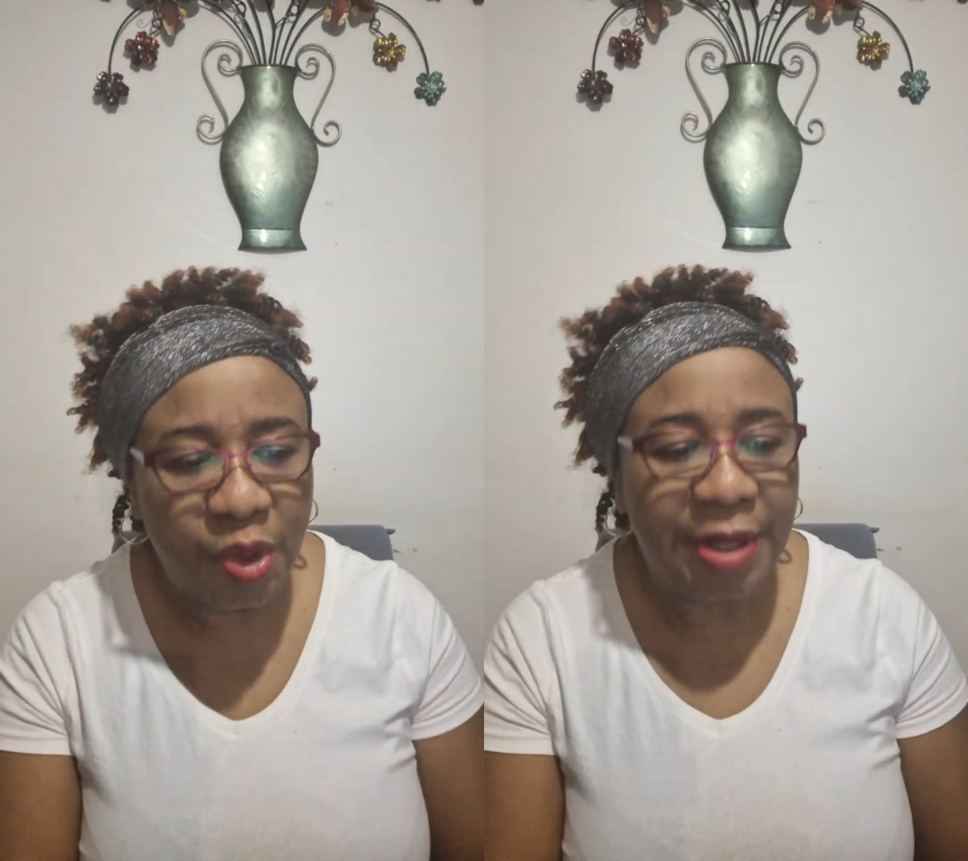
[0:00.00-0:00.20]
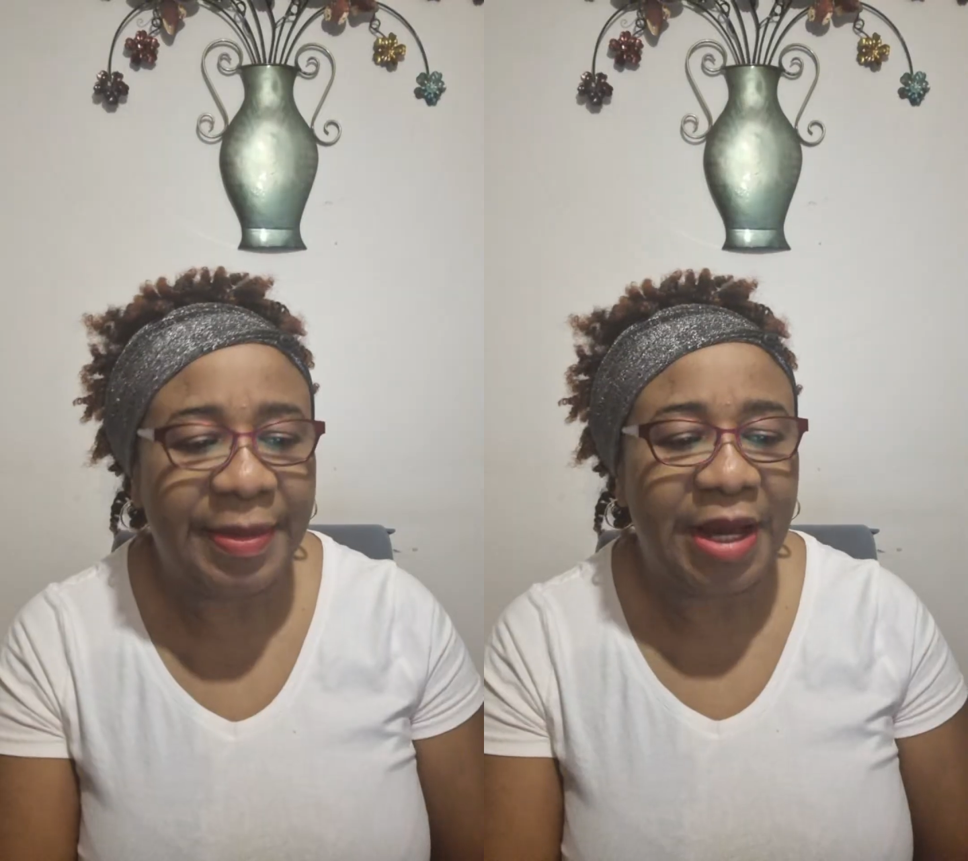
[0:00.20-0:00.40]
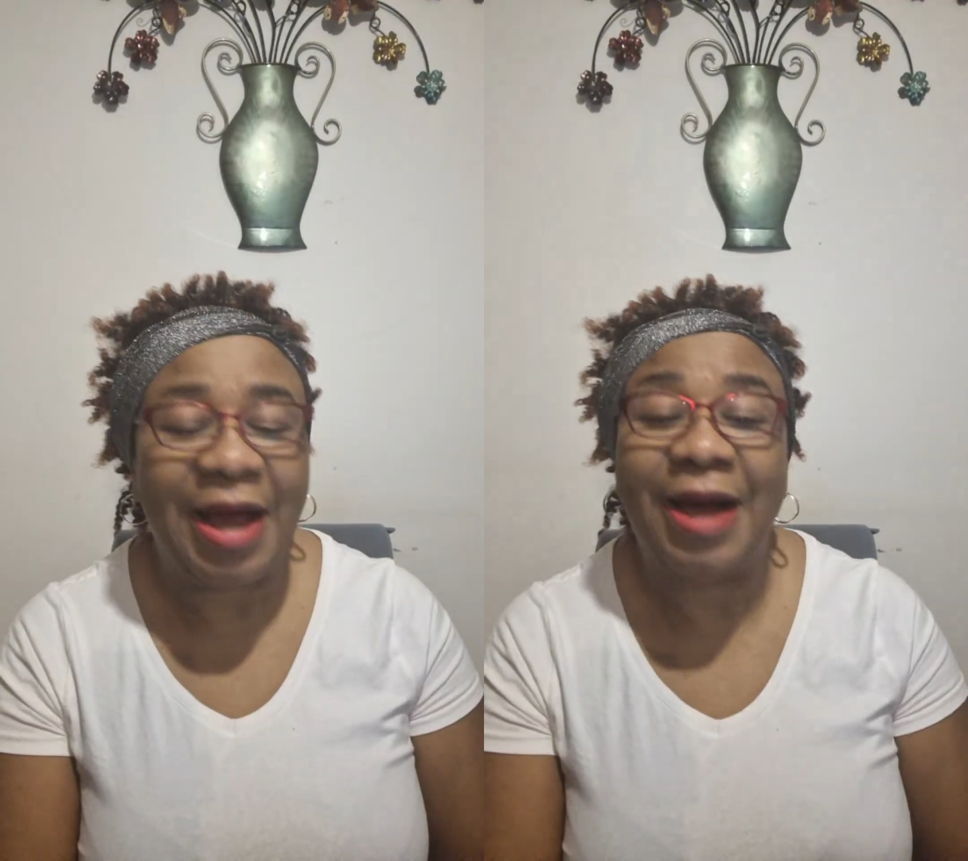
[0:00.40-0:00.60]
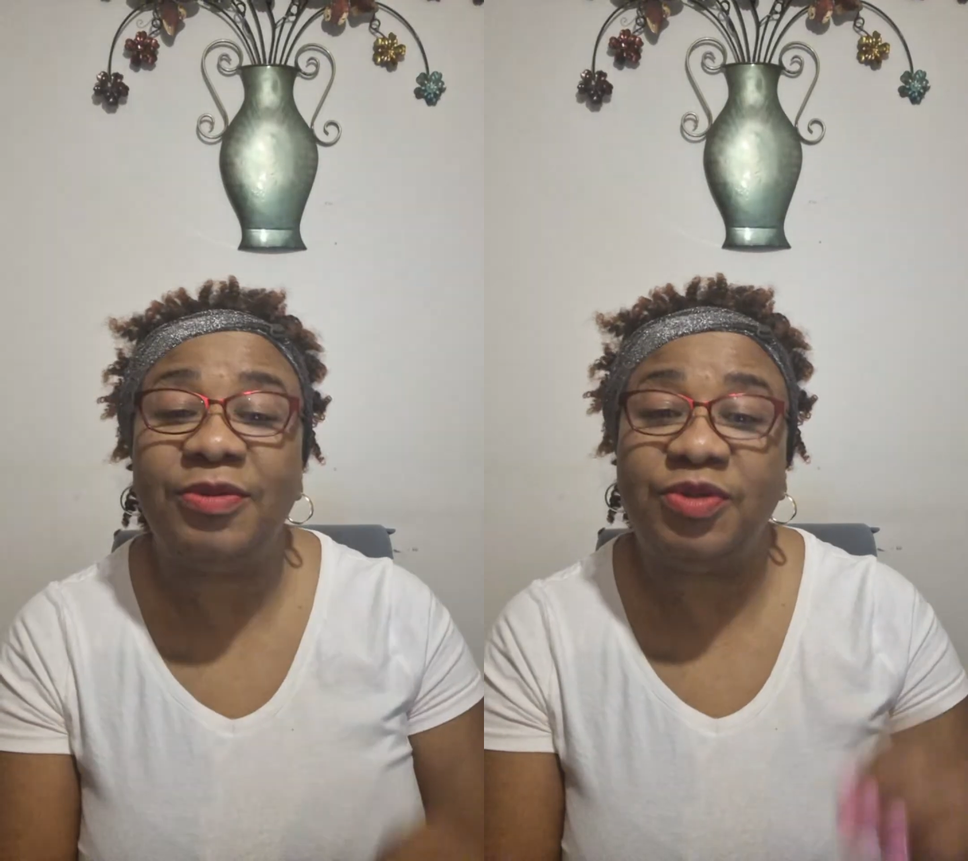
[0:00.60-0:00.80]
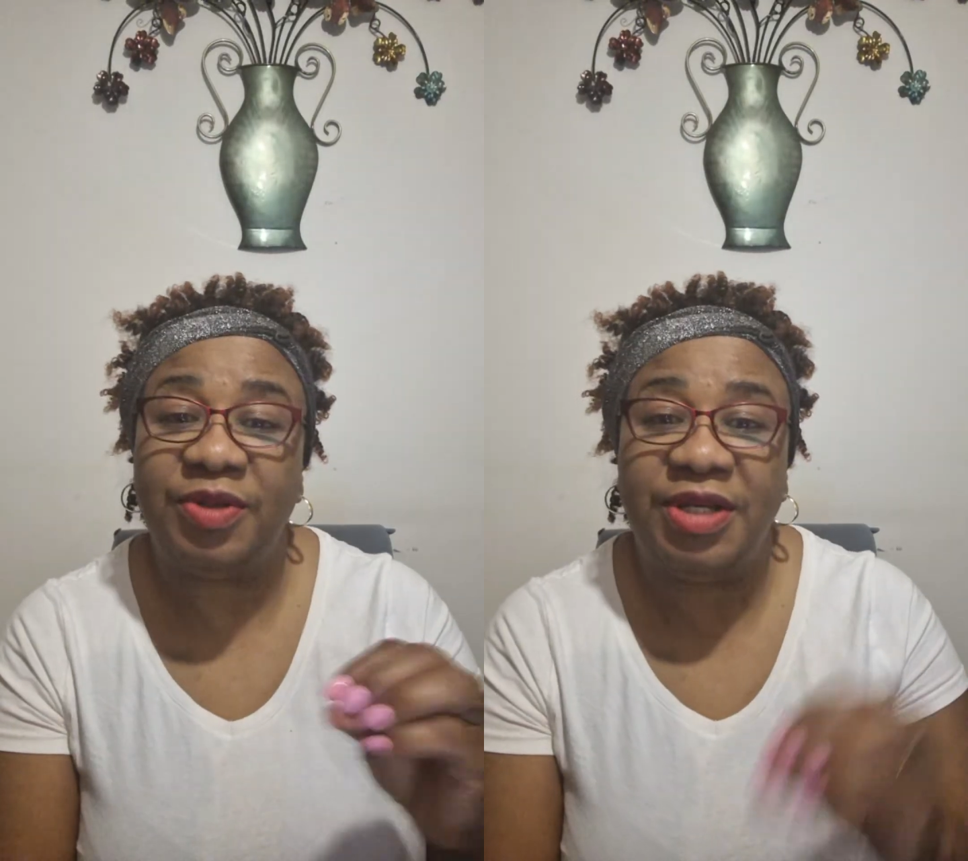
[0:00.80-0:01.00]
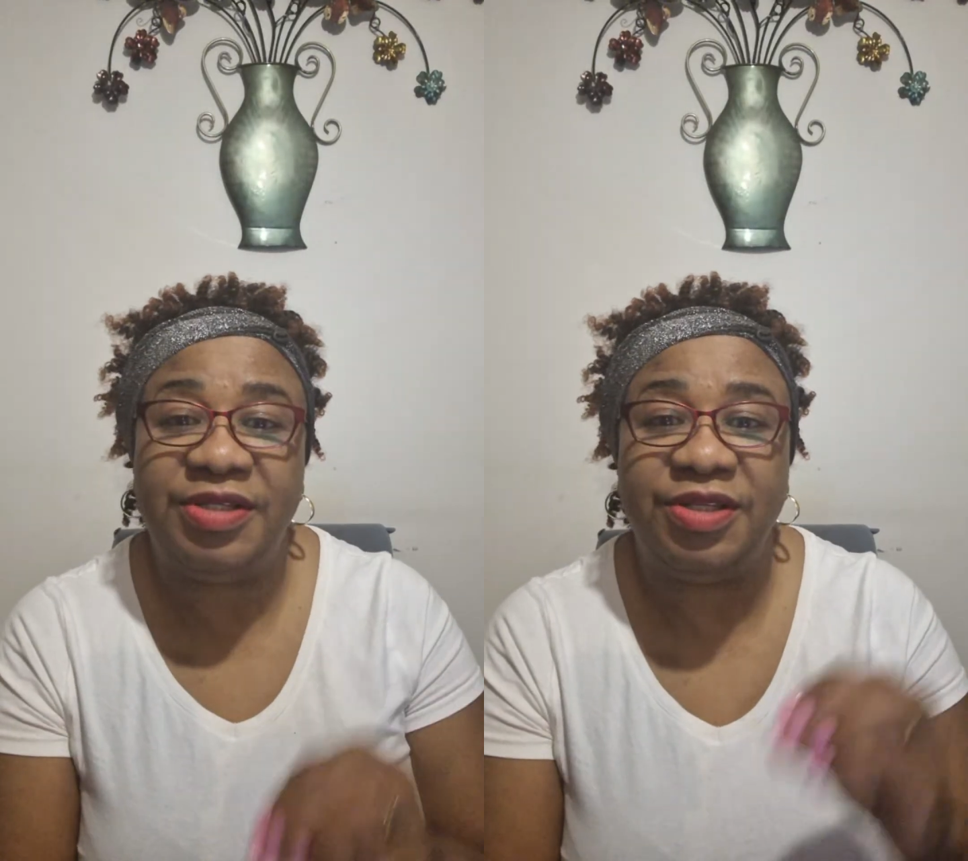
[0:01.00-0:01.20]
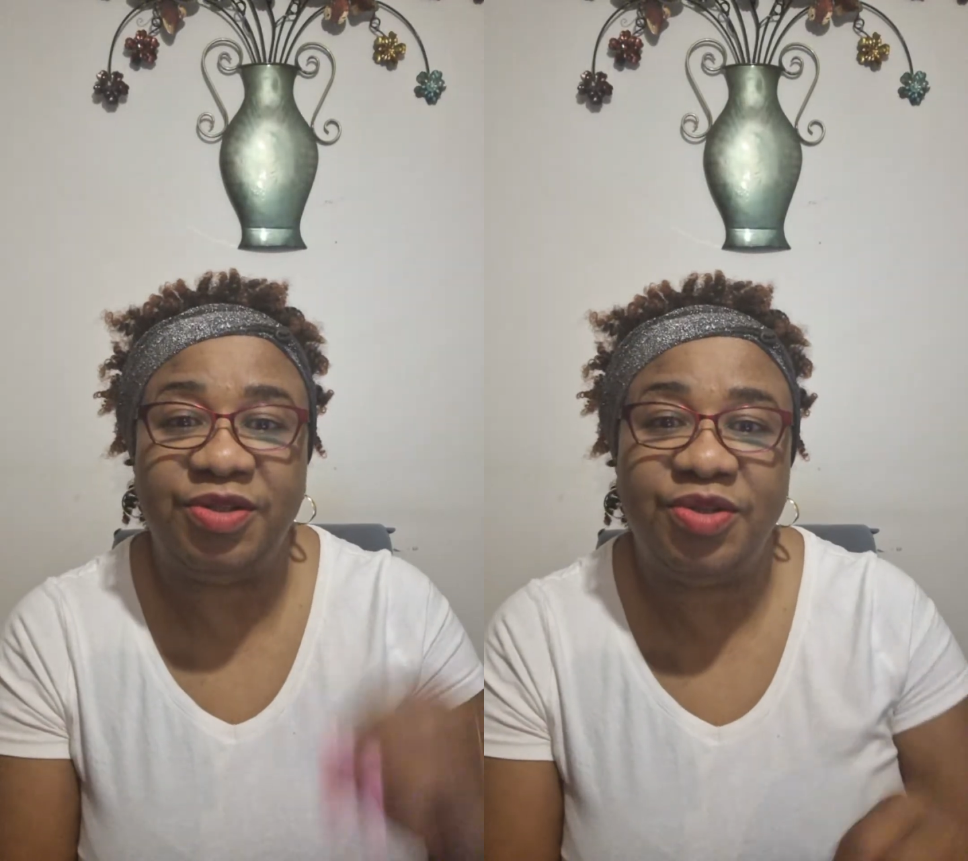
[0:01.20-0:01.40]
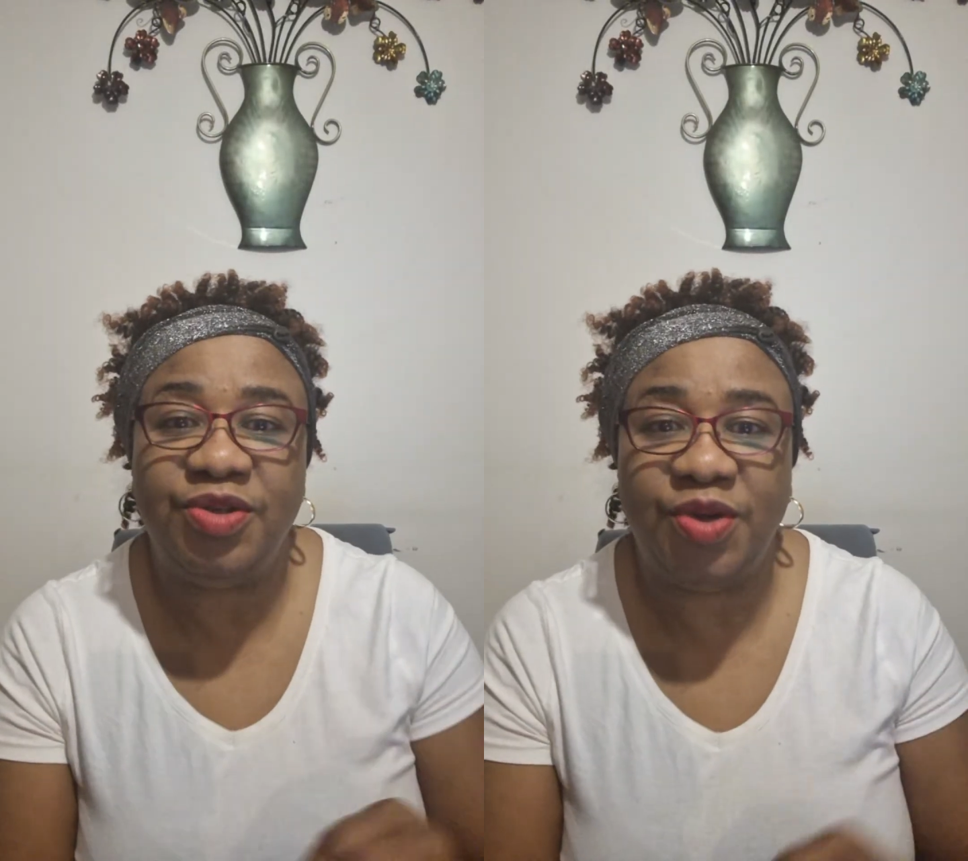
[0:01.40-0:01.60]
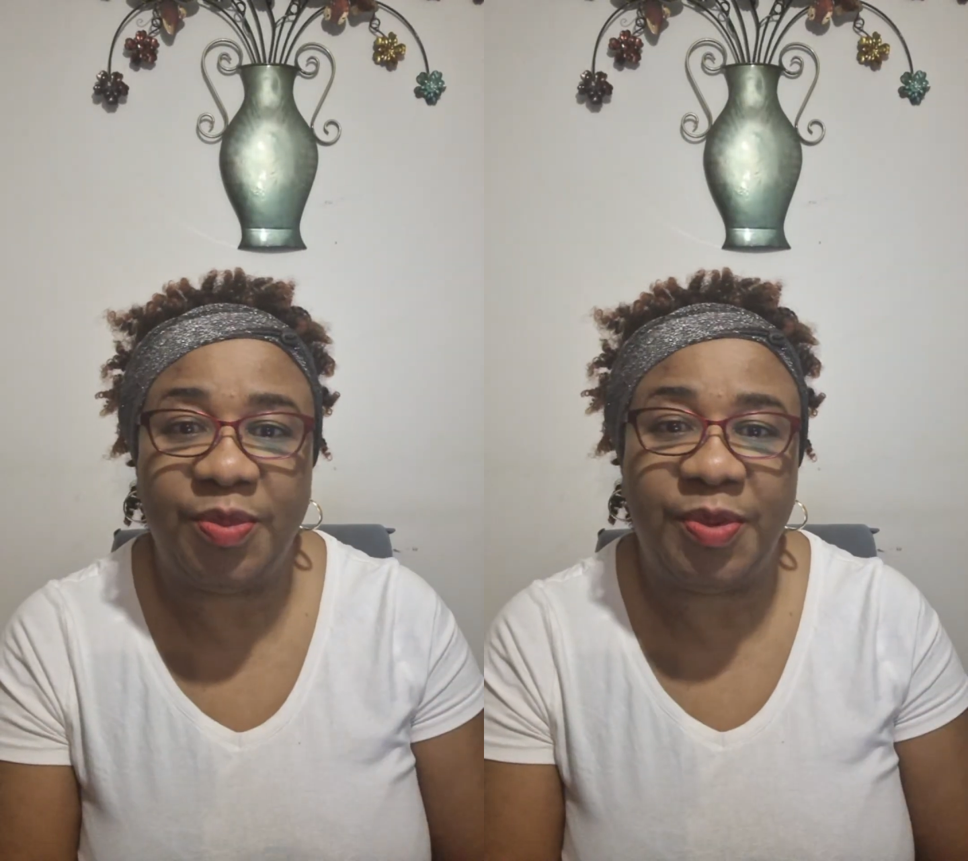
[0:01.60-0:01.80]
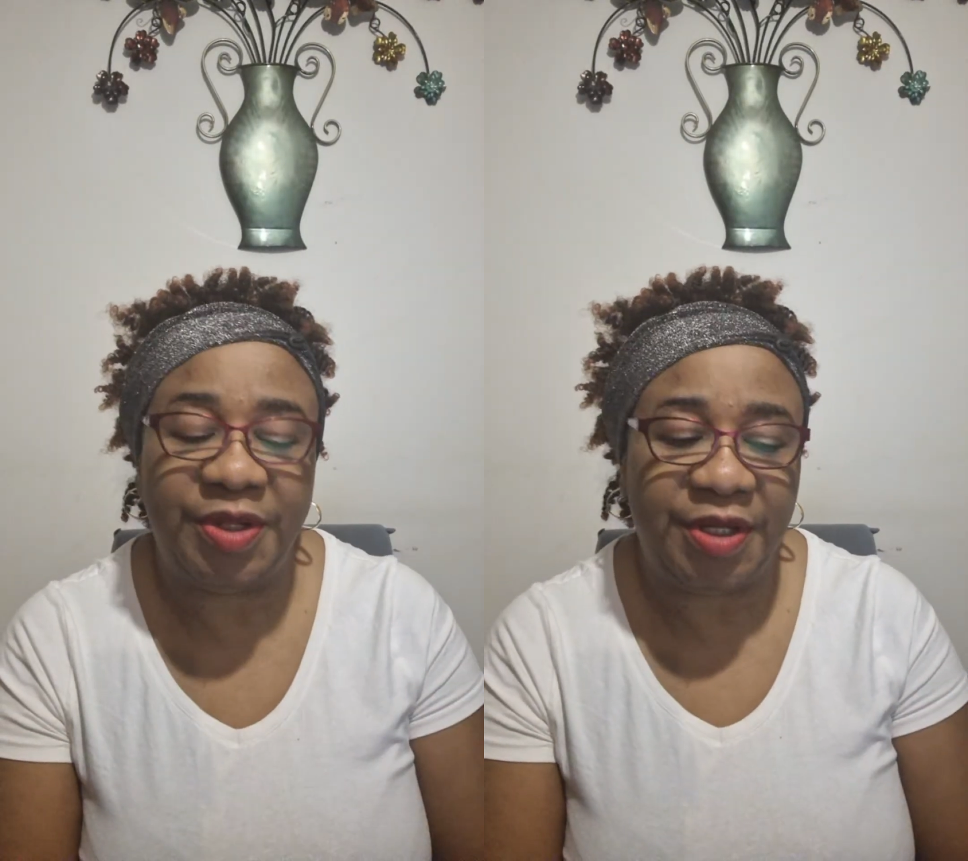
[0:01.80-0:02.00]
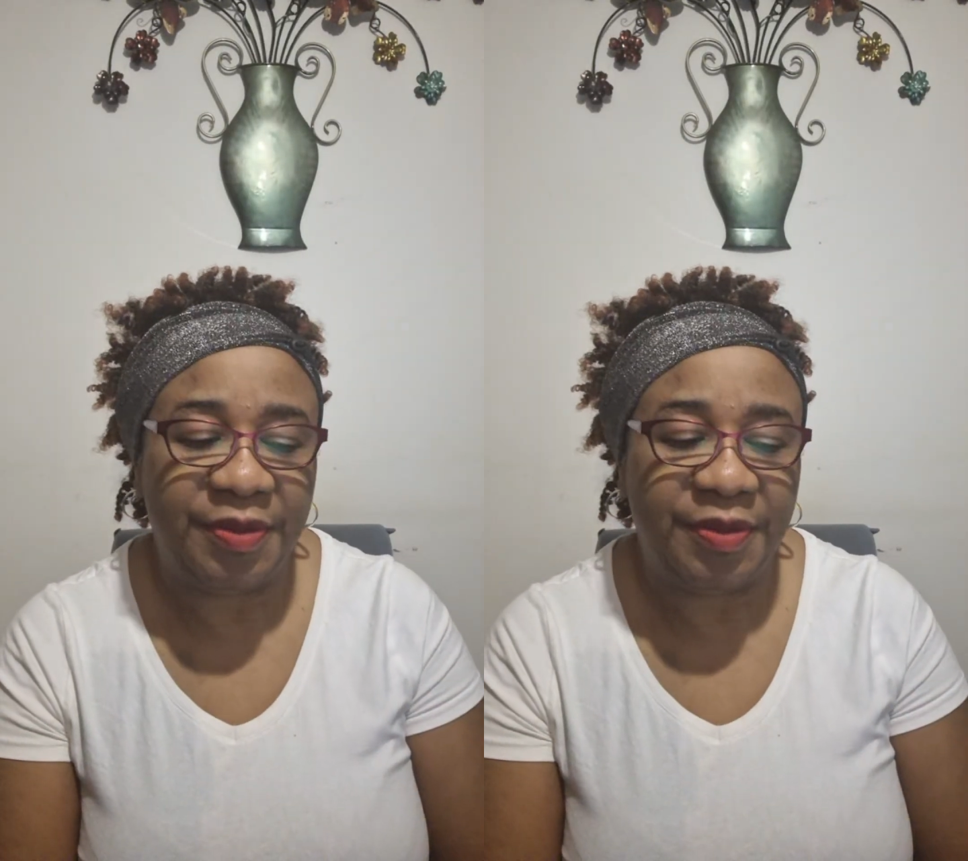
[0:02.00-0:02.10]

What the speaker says: about how to listen to your body.